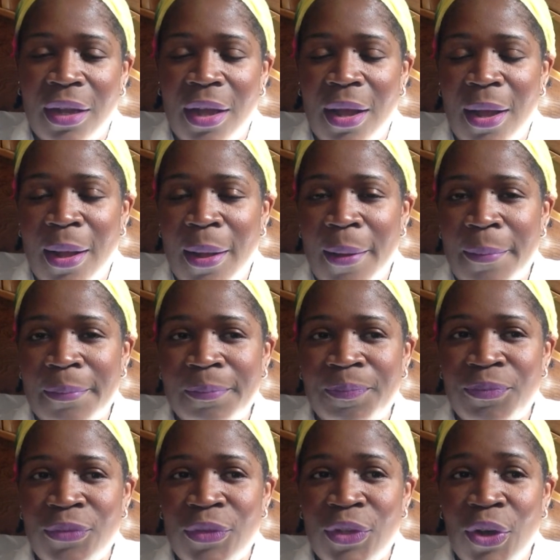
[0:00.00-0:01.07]

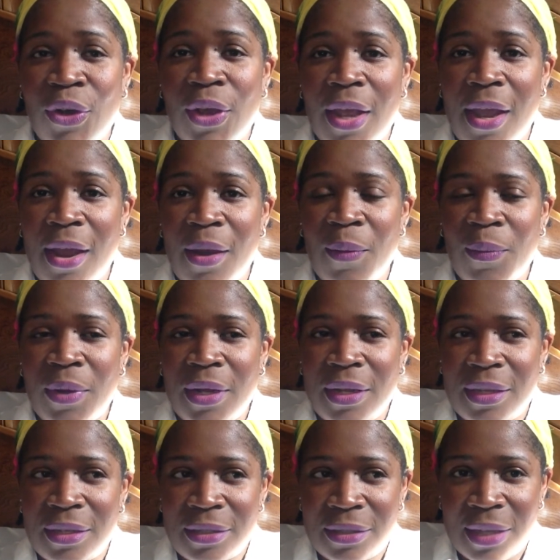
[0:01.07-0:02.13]
Her hair
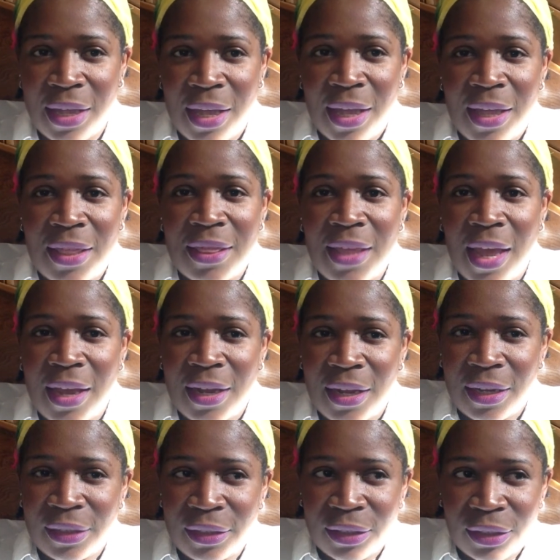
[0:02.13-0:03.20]
was that
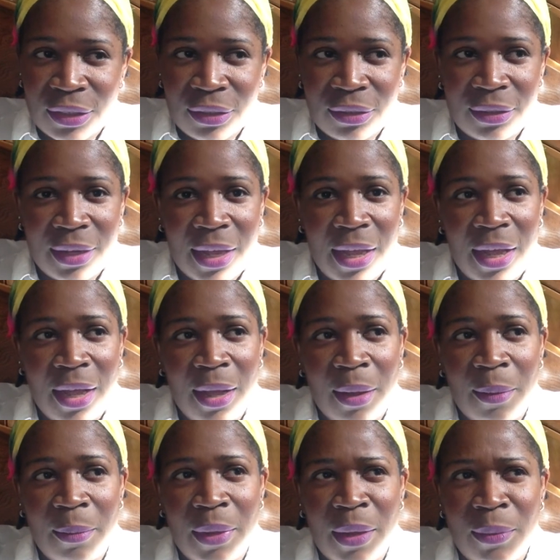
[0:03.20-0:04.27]
color.
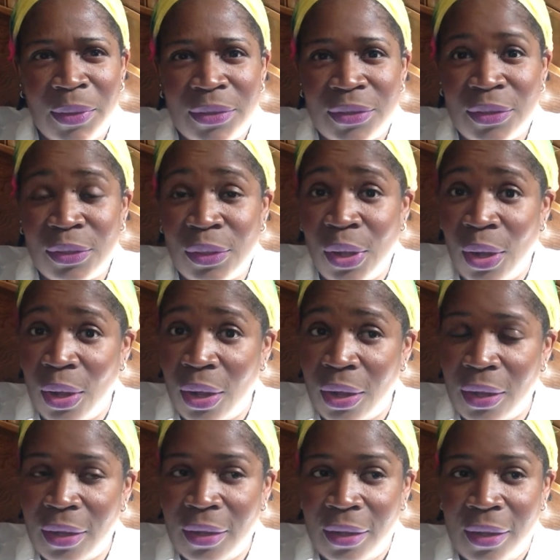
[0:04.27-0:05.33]
It was
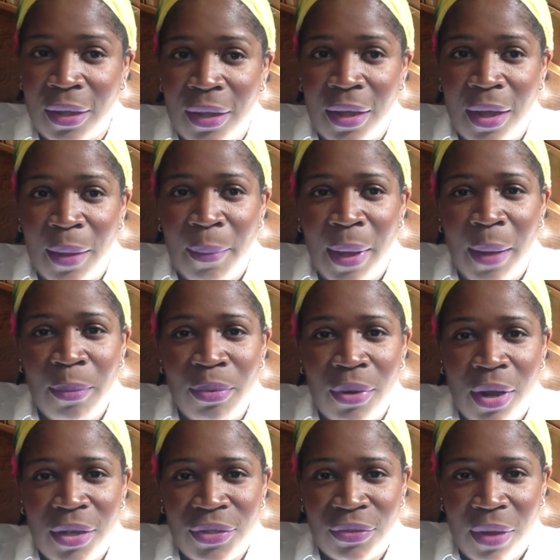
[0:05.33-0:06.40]
long, about
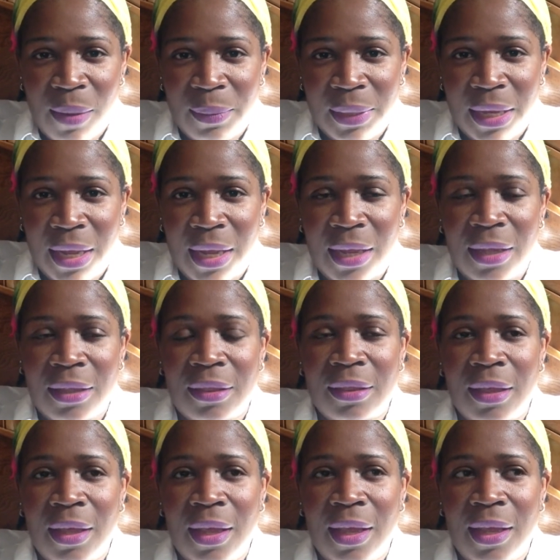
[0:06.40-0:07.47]
bra strap length,
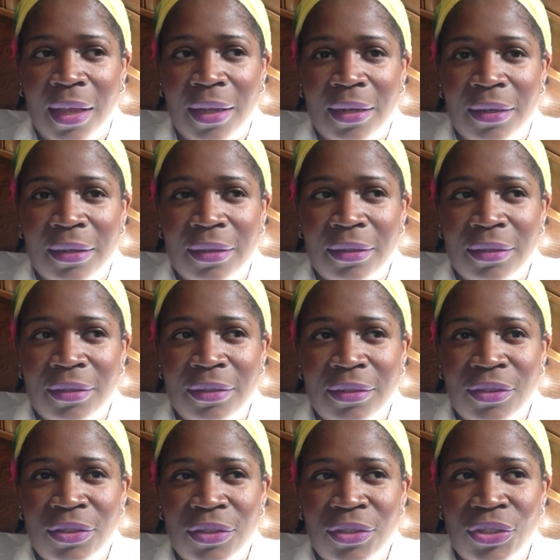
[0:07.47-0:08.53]
and
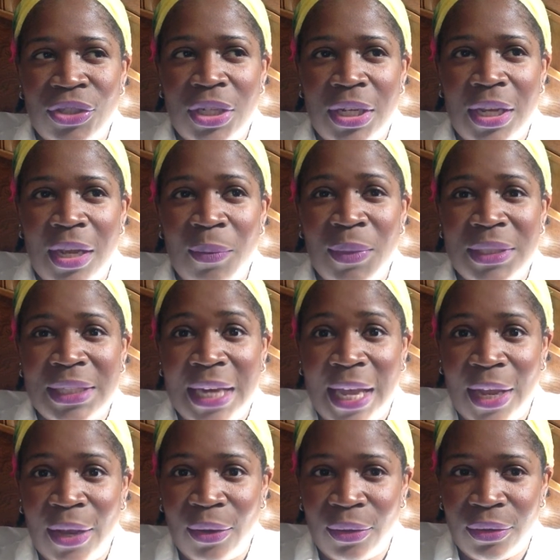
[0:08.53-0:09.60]
it was
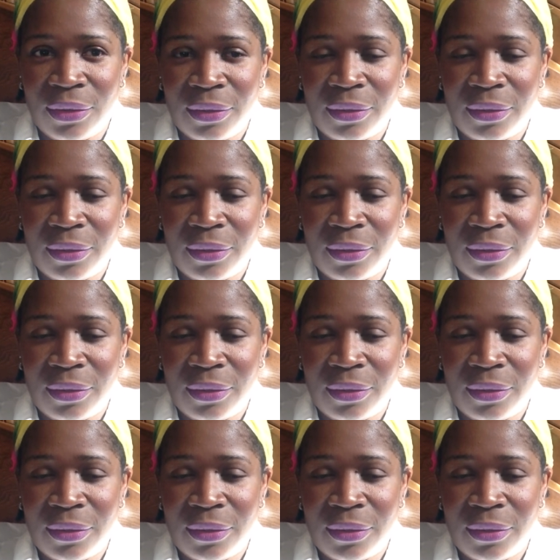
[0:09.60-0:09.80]
layered.